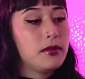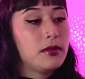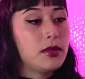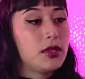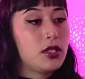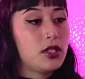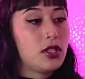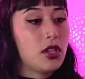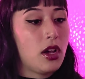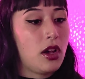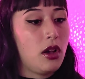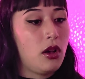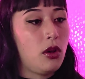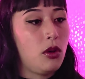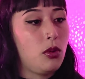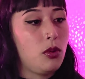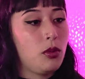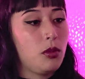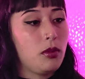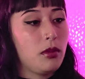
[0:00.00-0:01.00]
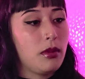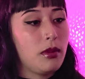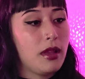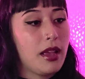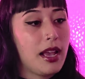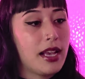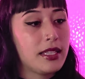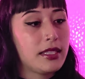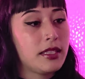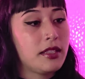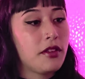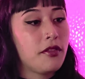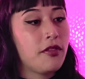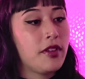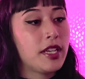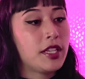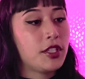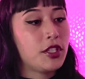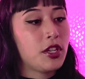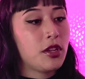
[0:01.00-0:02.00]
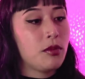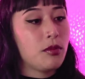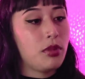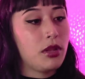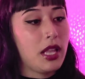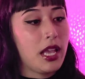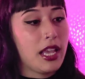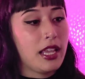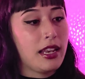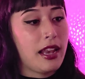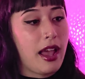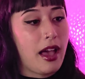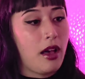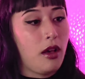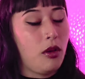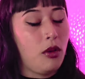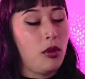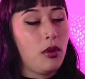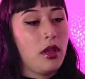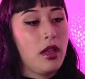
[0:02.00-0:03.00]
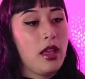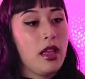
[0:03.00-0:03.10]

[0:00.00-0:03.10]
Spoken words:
So as the vision played out,